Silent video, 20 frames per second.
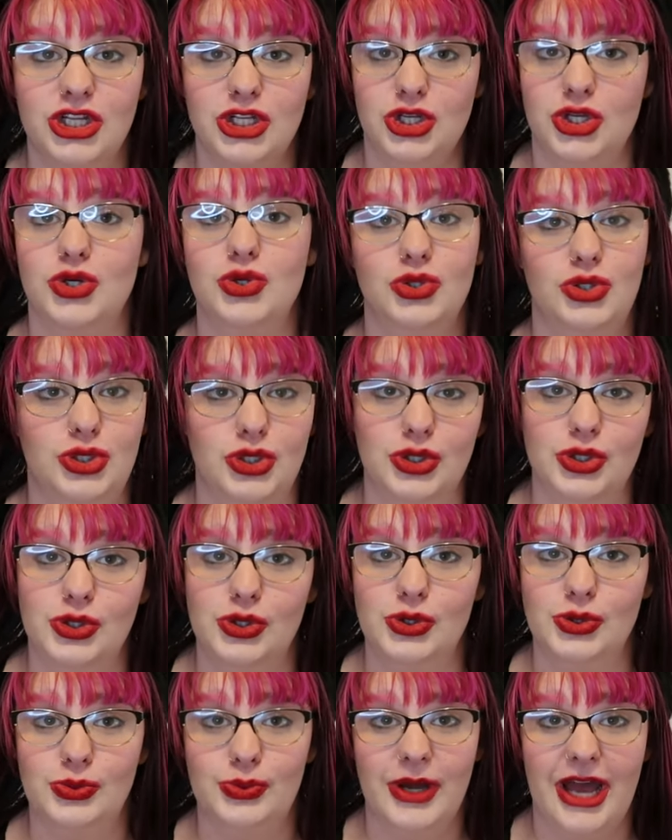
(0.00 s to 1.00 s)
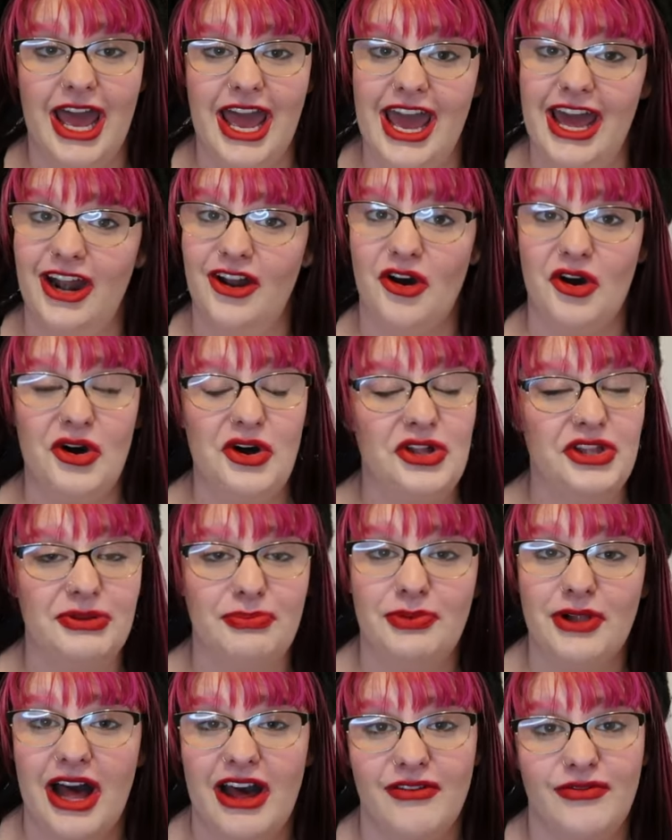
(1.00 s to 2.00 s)
YouTube and all
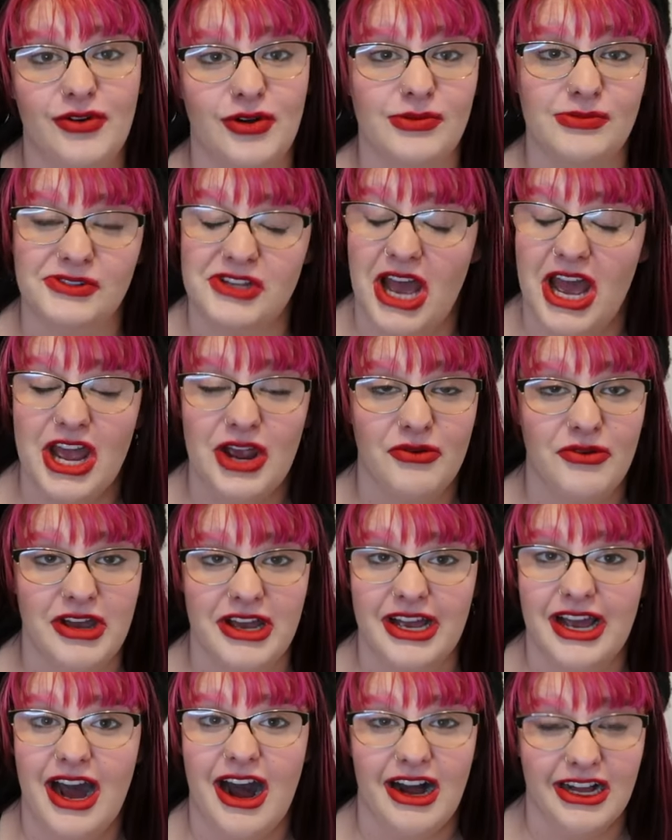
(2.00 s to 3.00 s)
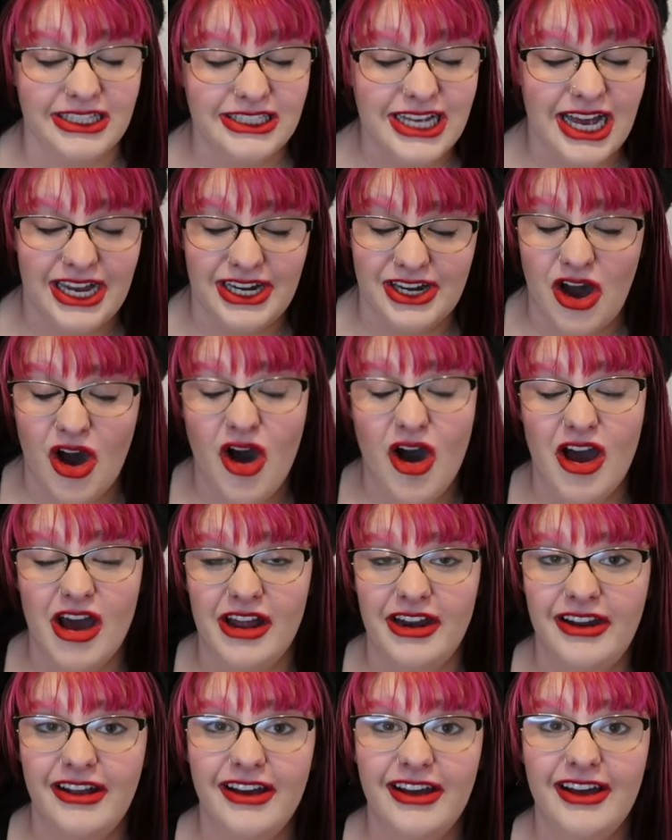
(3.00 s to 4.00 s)
the platforms I create content
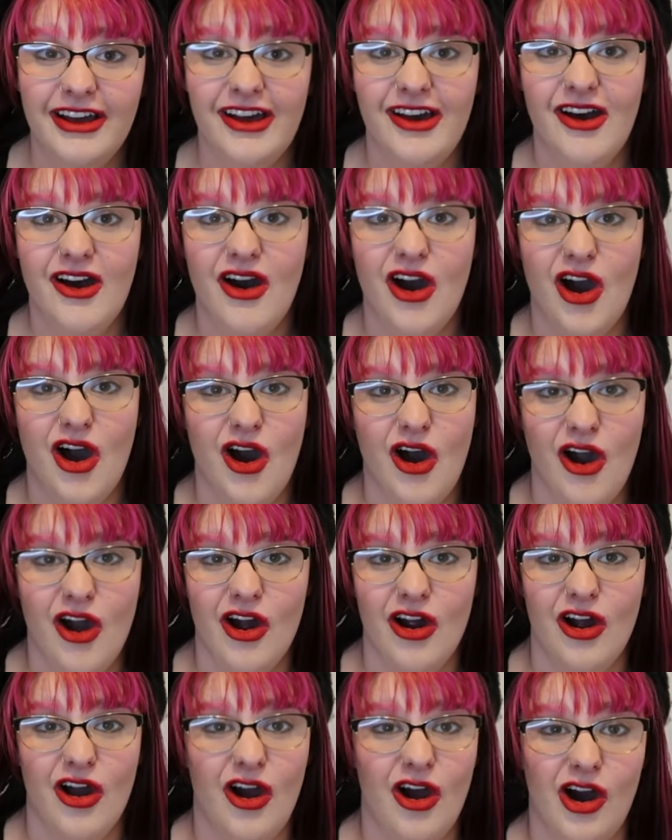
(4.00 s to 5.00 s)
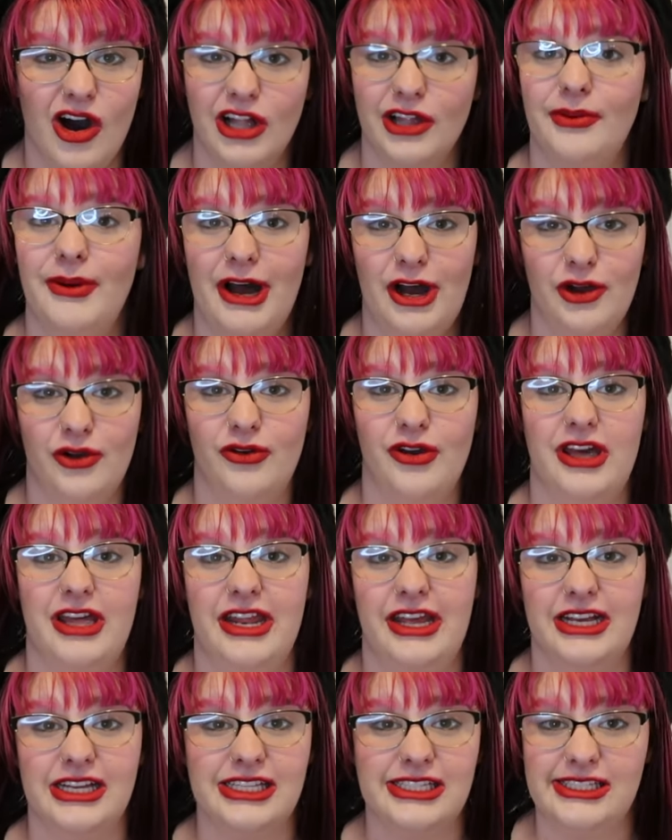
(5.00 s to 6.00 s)
on are all about
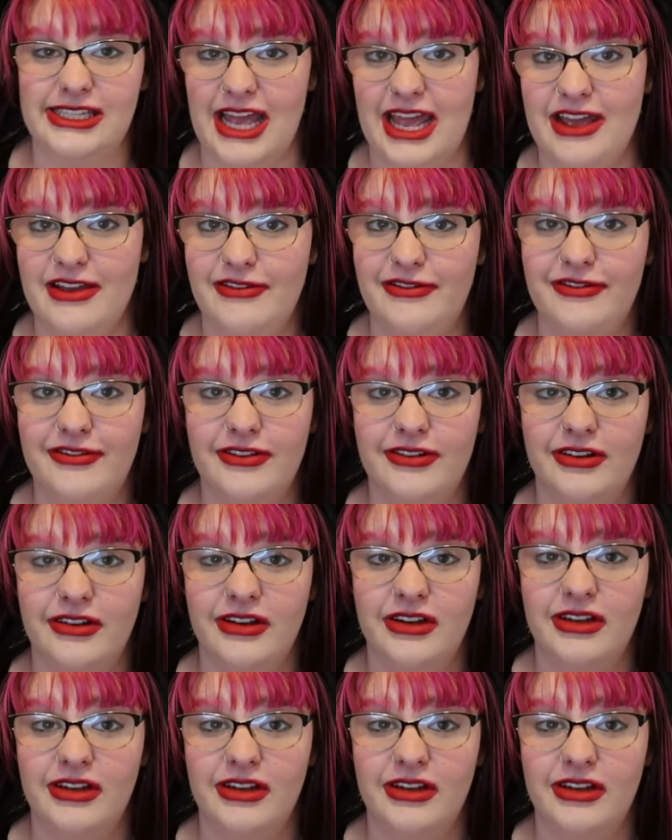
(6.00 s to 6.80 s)
creating a safe